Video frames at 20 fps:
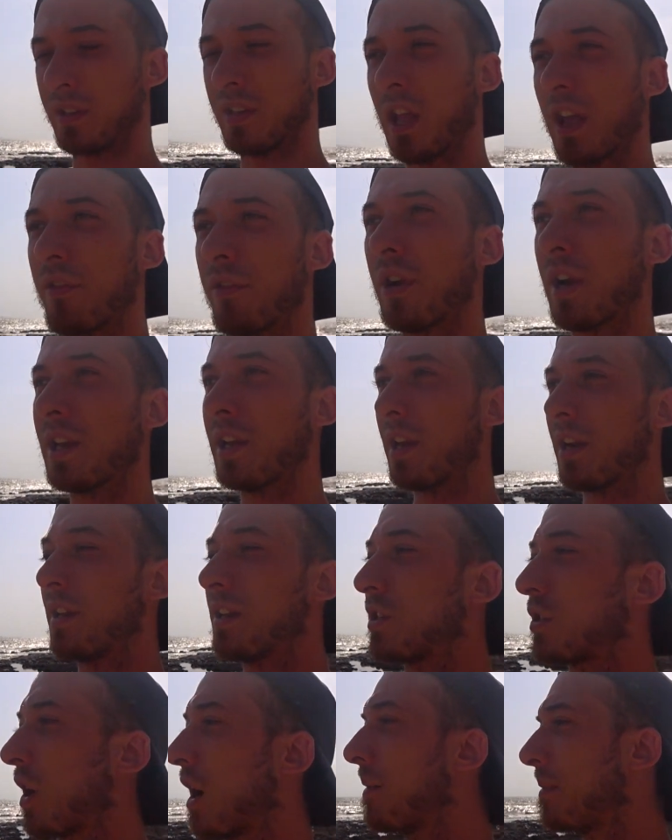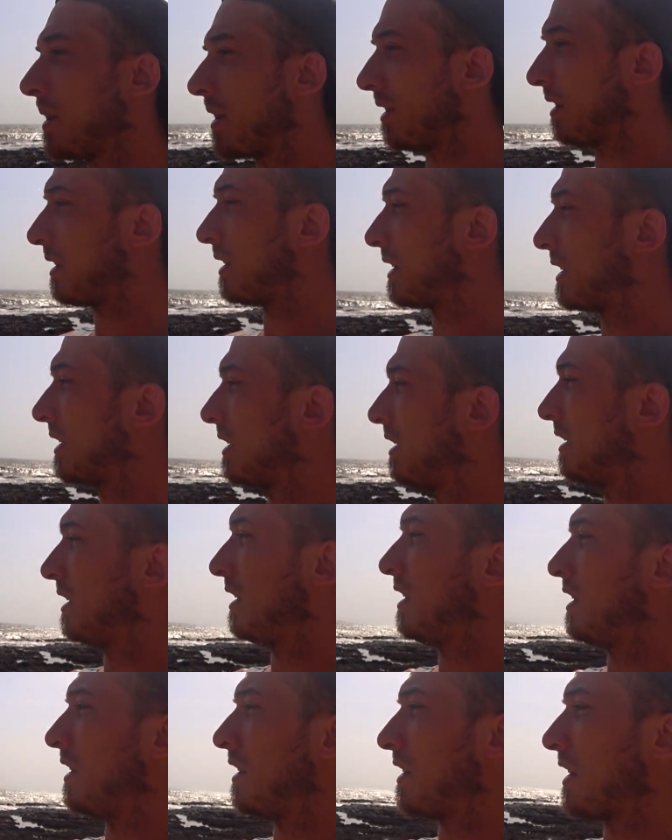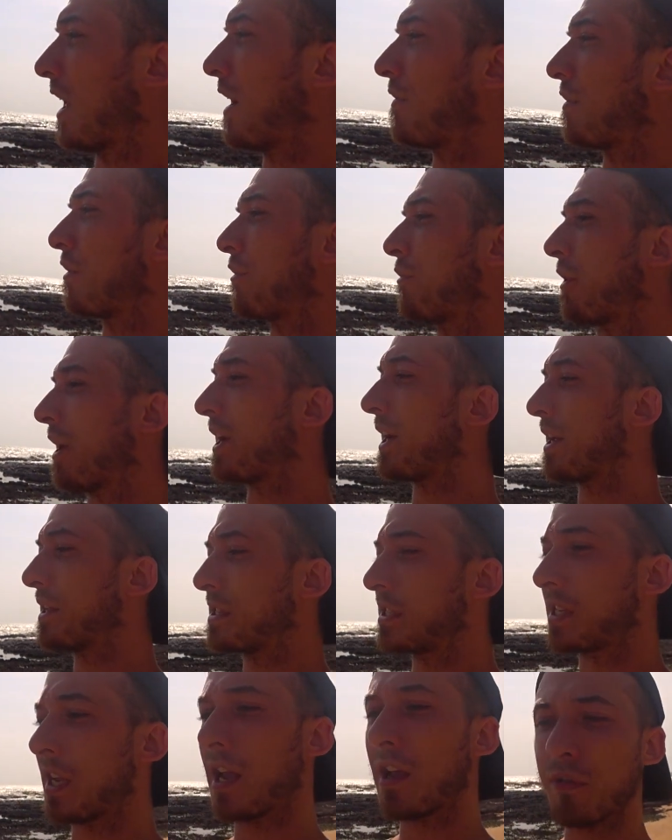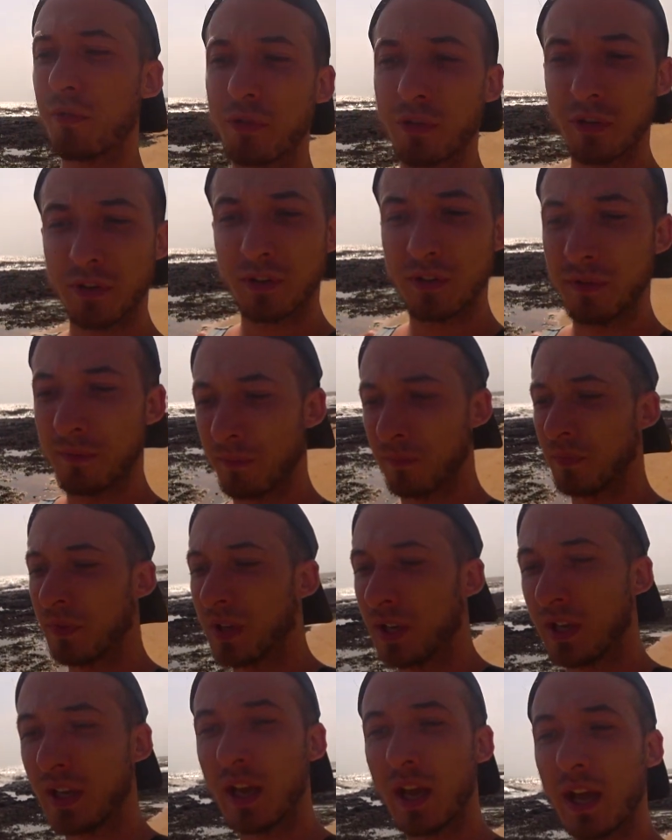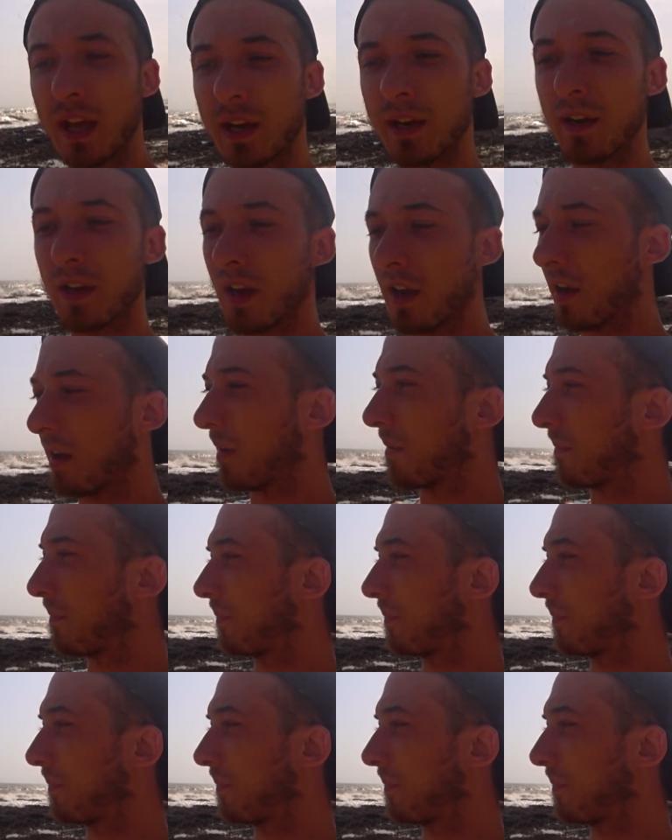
never had any trouble never felt unsafe and uh,